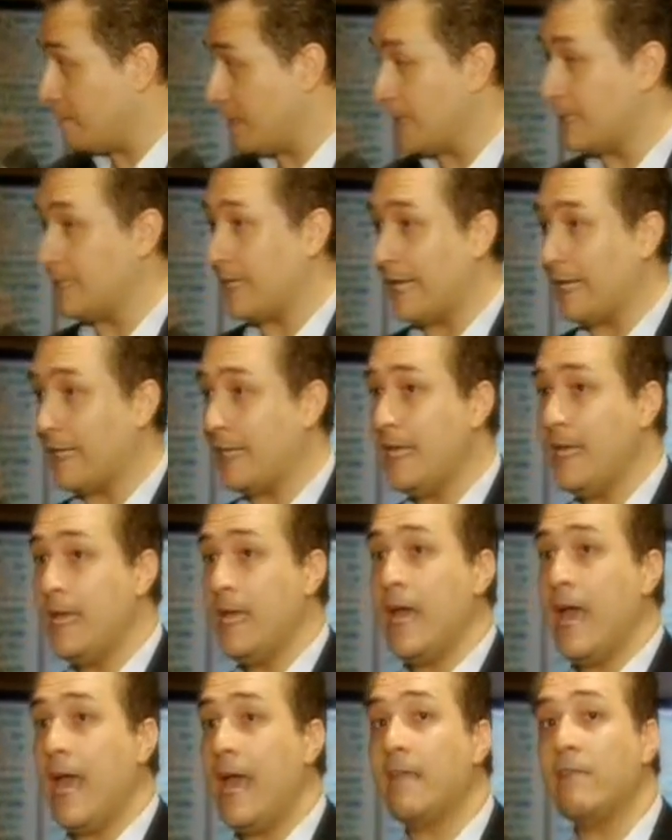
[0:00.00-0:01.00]
Exactly,
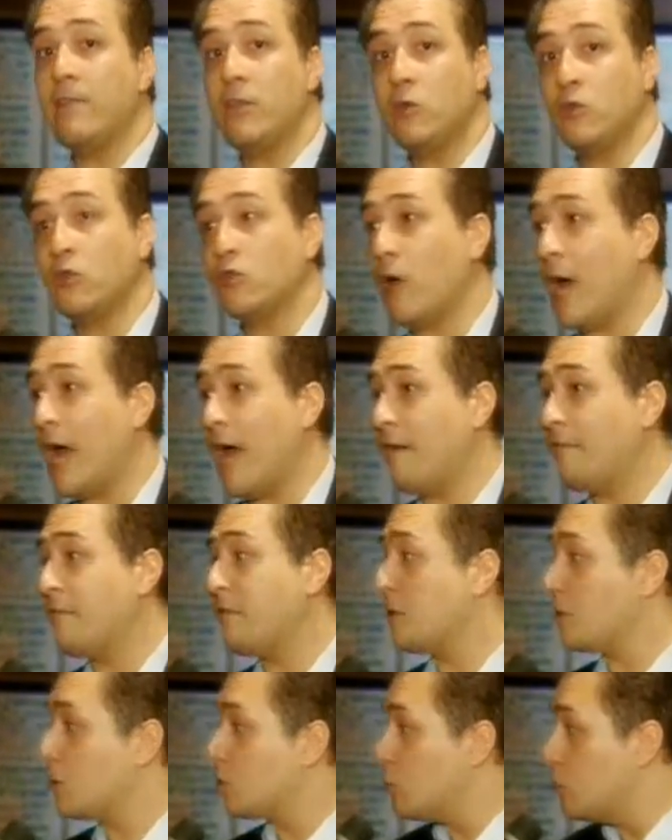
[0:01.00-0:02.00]
and they used to
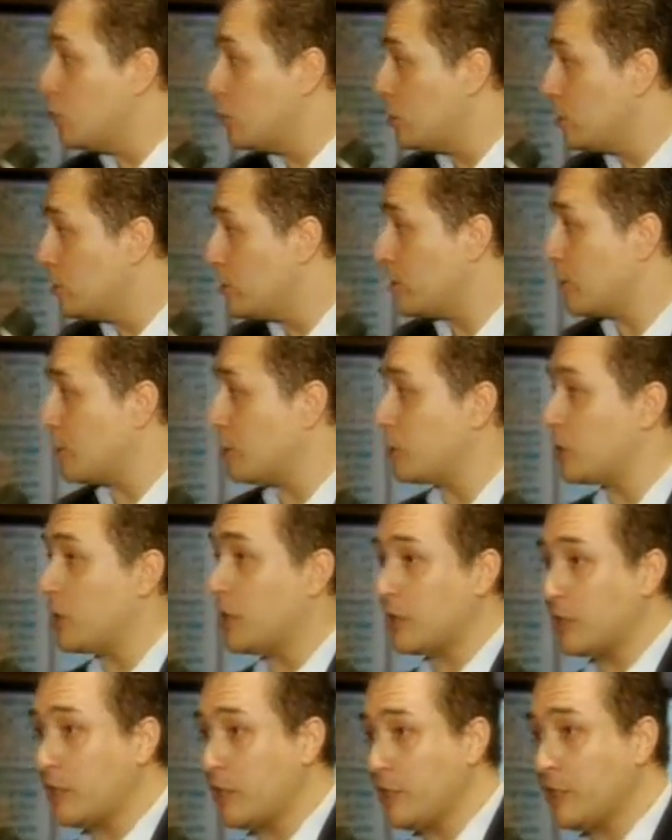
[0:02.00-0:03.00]
have their tools, their
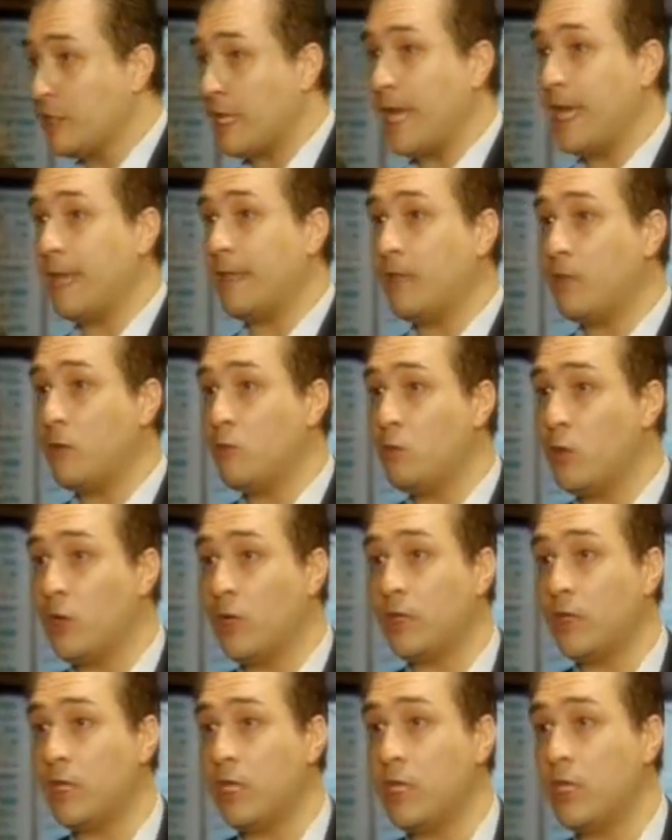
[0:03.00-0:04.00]
chisels, and
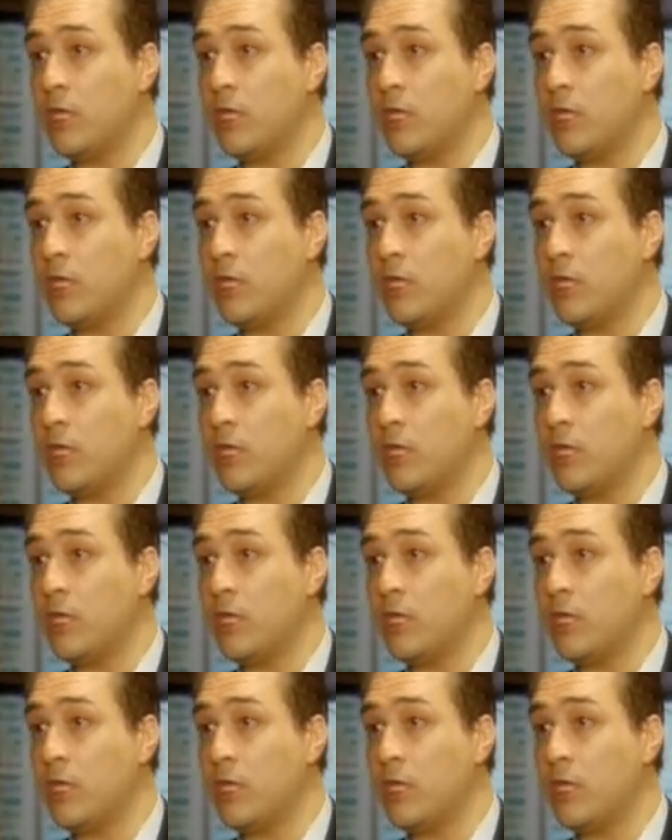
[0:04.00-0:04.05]
they